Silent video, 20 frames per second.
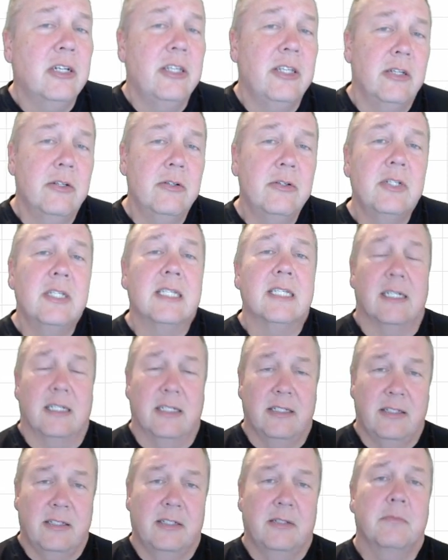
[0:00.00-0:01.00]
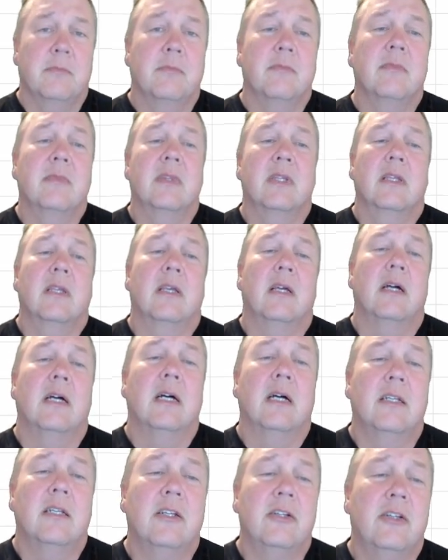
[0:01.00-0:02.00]
use this
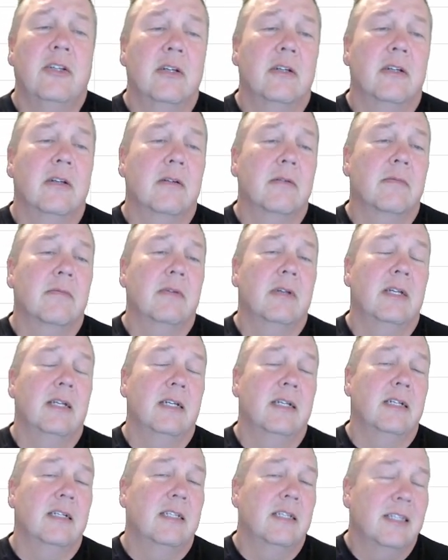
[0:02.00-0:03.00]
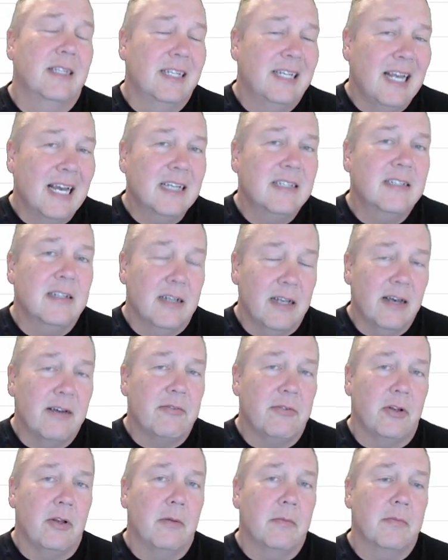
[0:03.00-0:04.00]
to the next
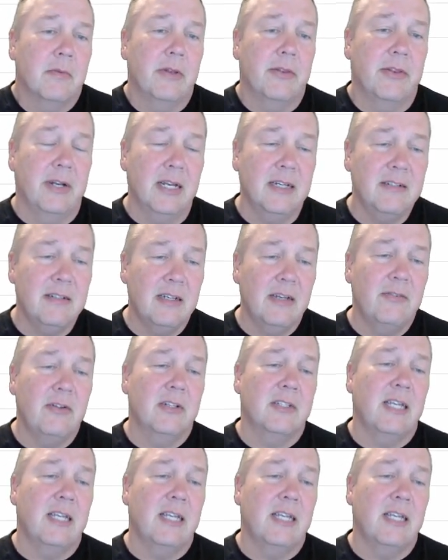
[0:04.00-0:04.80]
level? The next level is